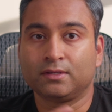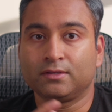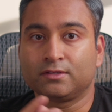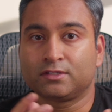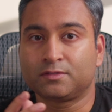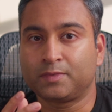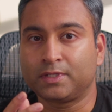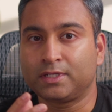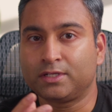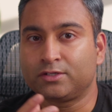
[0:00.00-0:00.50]

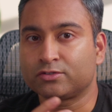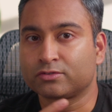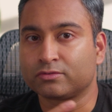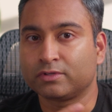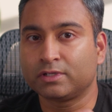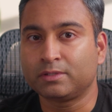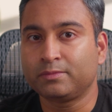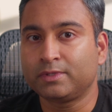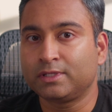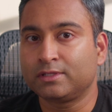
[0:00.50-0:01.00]
spinach,
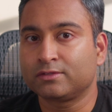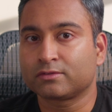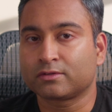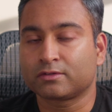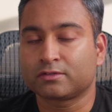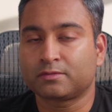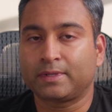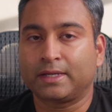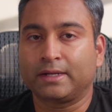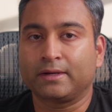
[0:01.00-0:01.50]
green beans, or
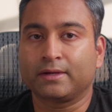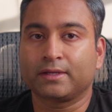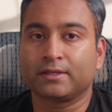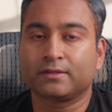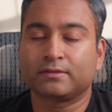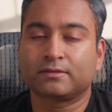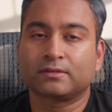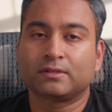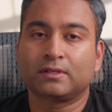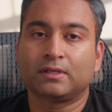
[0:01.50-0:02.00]

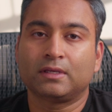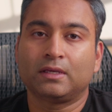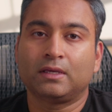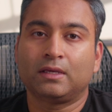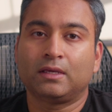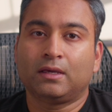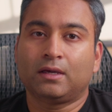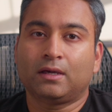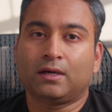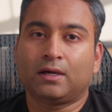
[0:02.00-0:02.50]
asparagus.
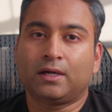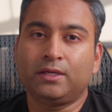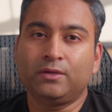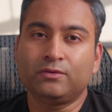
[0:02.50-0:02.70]
I